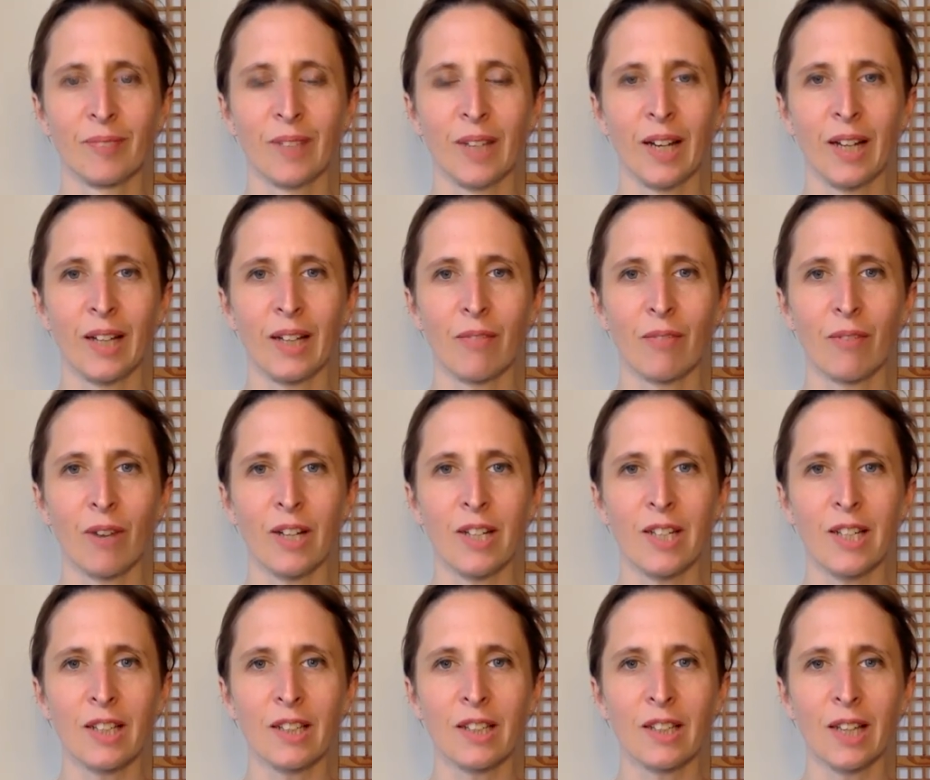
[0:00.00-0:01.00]
And
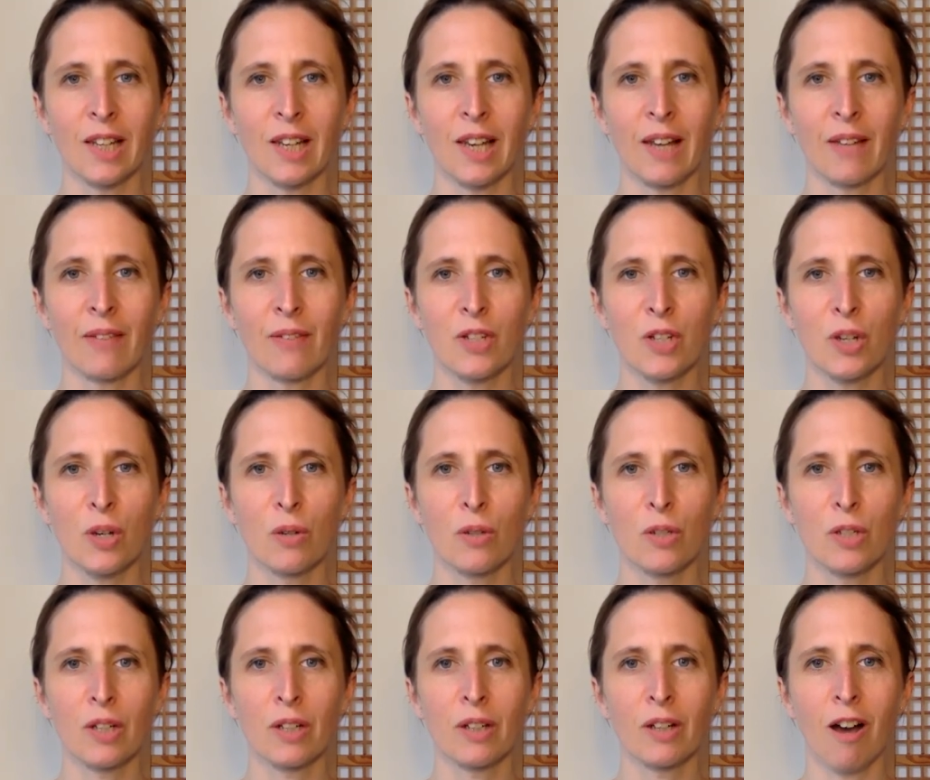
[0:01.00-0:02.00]
inviting the left
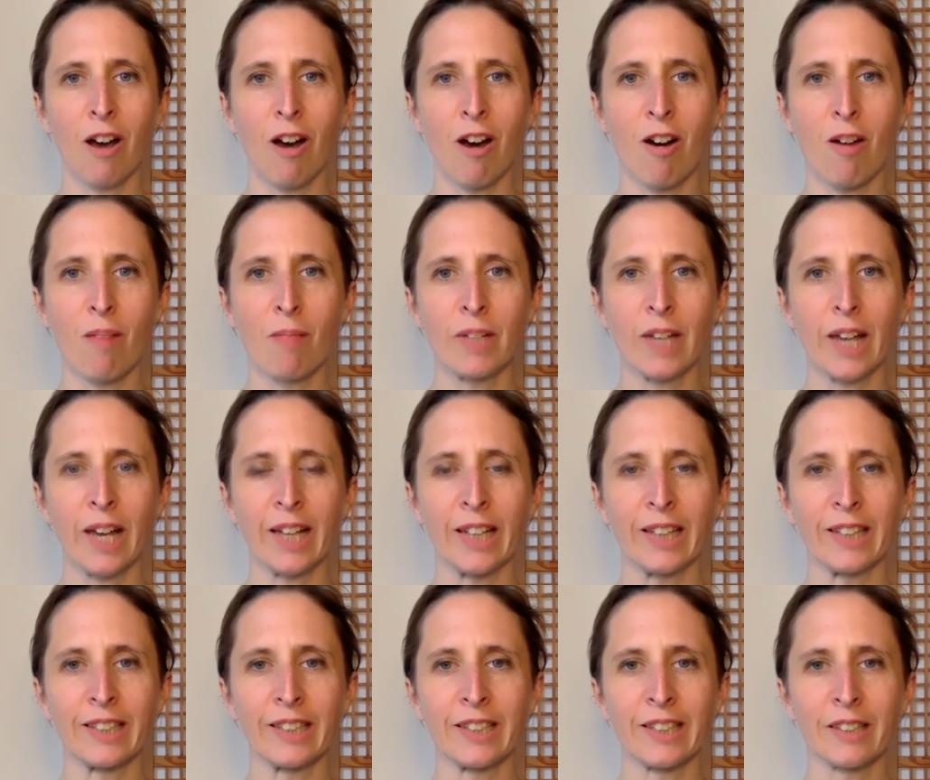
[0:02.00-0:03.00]
shoulder, arm and
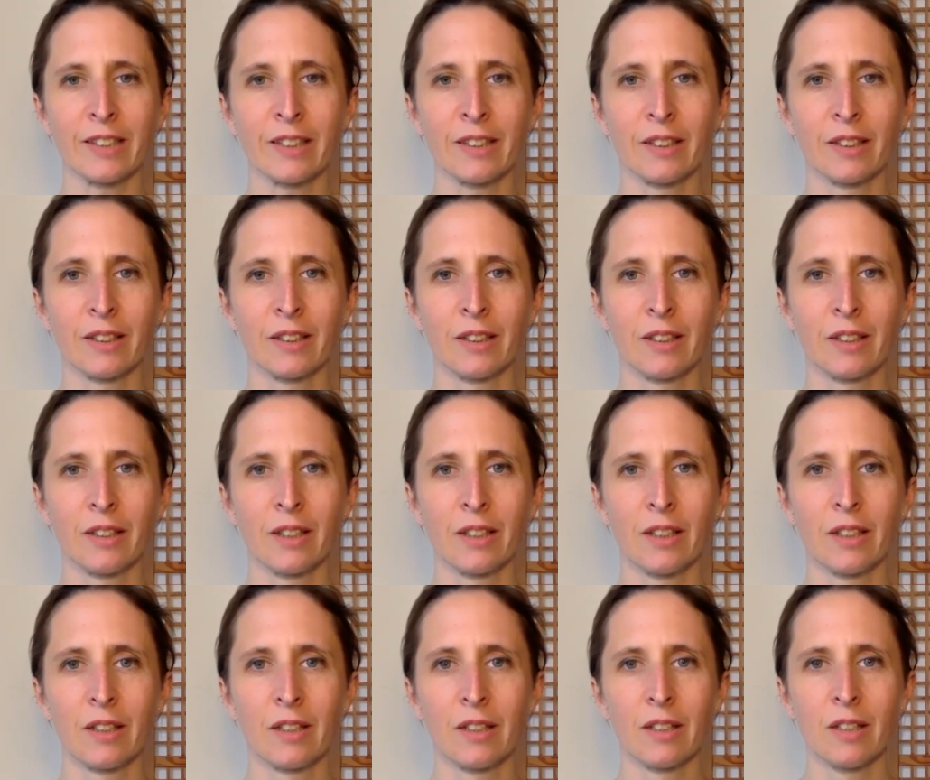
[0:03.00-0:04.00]
hand
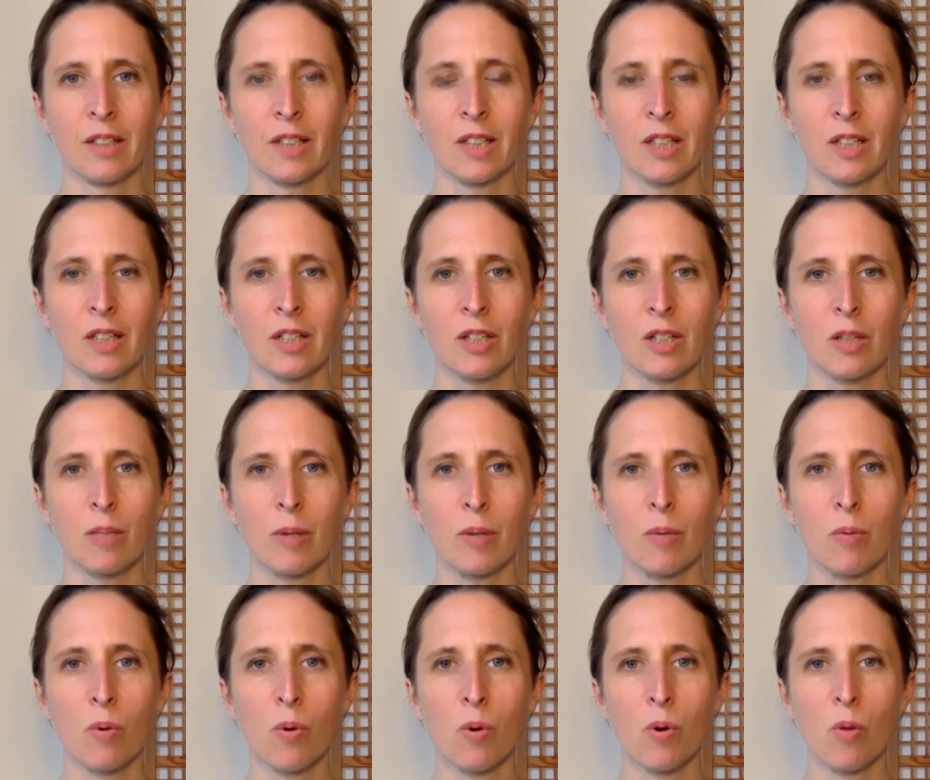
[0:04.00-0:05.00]
to be
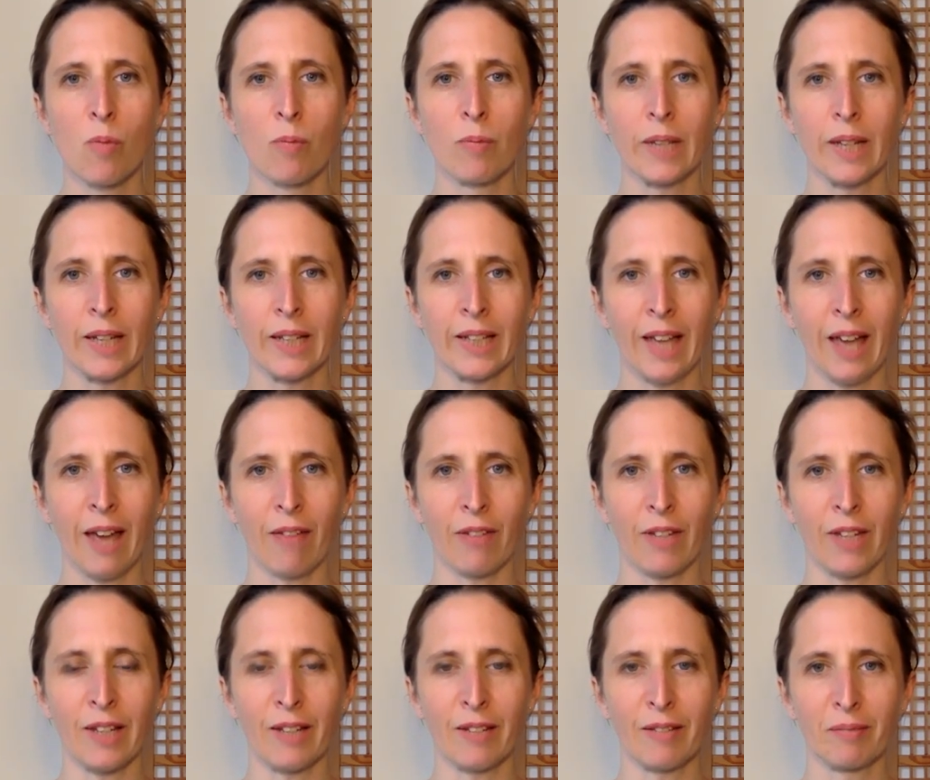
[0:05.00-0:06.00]
warm and heavy.